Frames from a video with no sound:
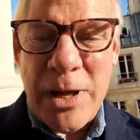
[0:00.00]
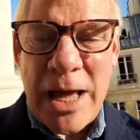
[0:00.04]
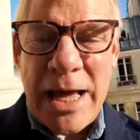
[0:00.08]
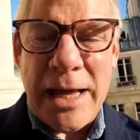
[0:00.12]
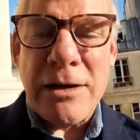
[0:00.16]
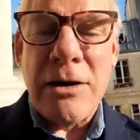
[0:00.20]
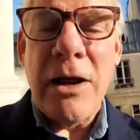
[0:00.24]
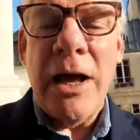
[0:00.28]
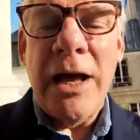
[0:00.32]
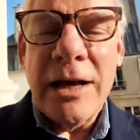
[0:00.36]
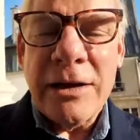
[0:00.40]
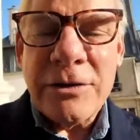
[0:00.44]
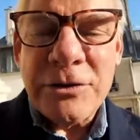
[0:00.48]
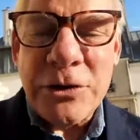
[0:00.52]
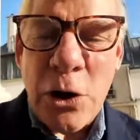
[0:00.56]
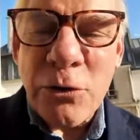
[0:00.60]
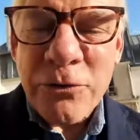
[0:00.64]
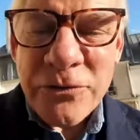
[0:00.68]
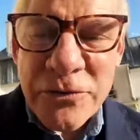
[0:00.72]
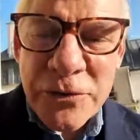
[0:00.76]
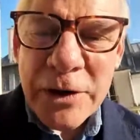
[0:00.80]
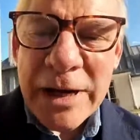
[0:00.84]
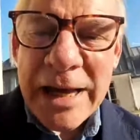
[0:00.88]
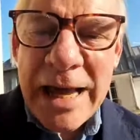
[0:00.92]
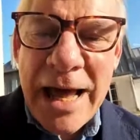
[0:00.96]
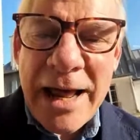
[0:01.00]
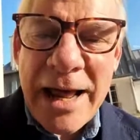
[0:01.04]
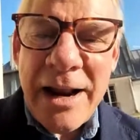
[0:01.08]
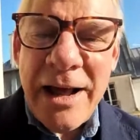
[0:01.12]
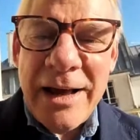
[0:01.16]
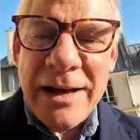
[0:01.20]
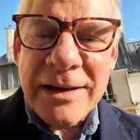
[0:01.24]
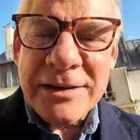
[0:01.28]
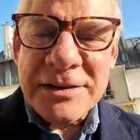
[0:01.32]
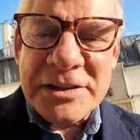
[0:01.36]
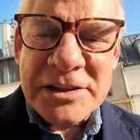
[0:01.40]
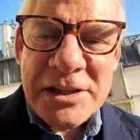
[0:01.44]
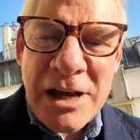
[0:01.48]
And don't forget,
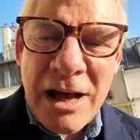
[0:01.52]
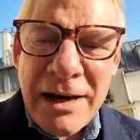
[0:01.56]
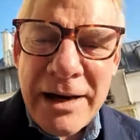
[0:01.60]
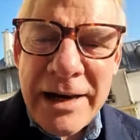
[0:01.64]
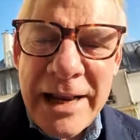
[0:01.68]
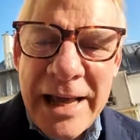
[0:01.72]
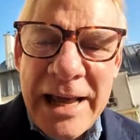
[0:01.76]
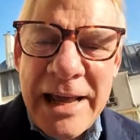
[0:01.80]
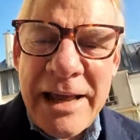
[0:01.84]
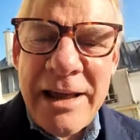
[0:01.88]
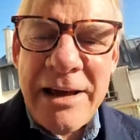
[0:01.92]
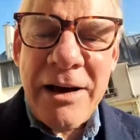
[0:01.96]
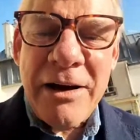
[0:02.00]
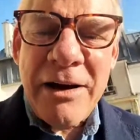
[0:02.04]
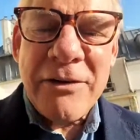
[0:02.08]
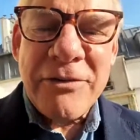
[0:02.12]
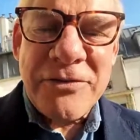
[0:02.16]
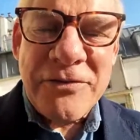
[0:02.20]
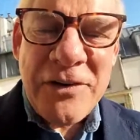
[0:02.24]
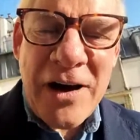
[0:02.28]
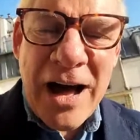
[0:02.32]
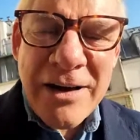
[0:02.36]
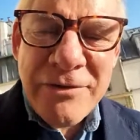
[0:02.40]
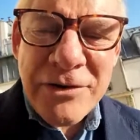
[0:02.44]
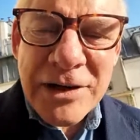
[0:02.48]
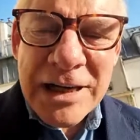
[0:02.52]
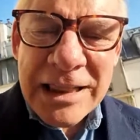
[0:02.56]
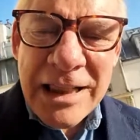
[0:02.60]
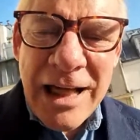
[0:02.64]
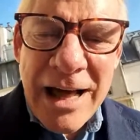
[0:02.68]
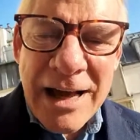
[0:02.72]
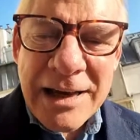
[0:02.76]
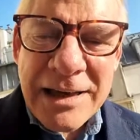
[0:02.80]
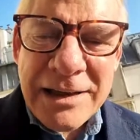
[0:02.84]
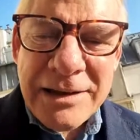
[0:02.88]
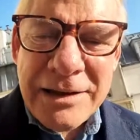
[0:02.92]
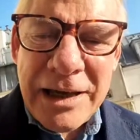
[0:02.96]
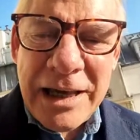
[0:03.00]
Sunday, 5
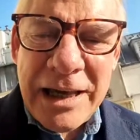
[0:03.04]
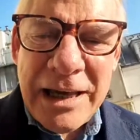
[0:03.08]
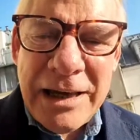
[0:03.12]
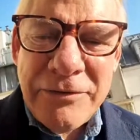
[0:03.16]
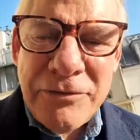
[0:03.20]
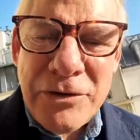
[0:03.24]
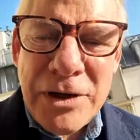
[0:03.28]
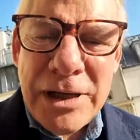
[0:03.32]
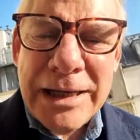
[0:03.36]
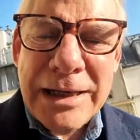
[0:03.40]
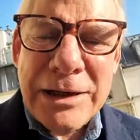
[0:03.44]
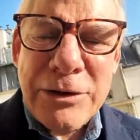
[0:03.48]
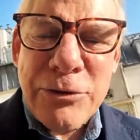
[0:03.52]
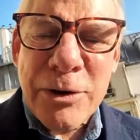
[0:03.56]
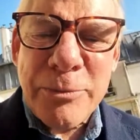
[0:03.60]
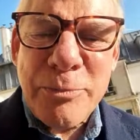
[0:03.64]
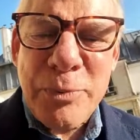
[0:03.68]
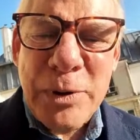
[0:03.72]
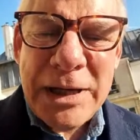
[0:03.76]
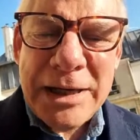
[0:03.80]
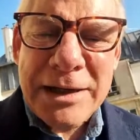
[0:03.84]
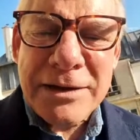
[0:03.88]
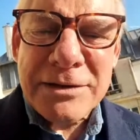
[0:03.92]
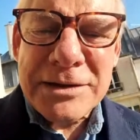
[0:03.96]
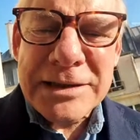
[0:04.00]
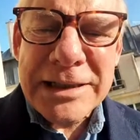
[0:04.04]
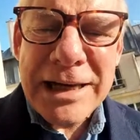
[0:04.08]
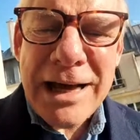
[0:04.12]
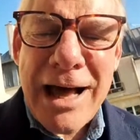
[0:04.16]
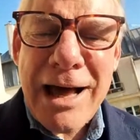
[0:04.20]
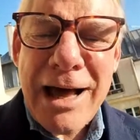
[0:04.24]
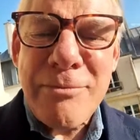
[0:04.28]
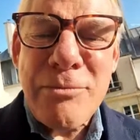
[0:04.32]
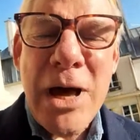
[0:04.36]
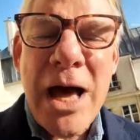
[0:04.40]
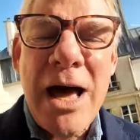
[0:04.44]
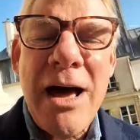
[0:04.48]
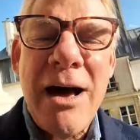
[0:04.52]
o'clock in the evening, European
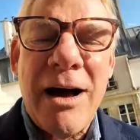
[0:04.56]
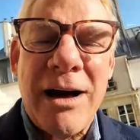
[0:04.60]
time,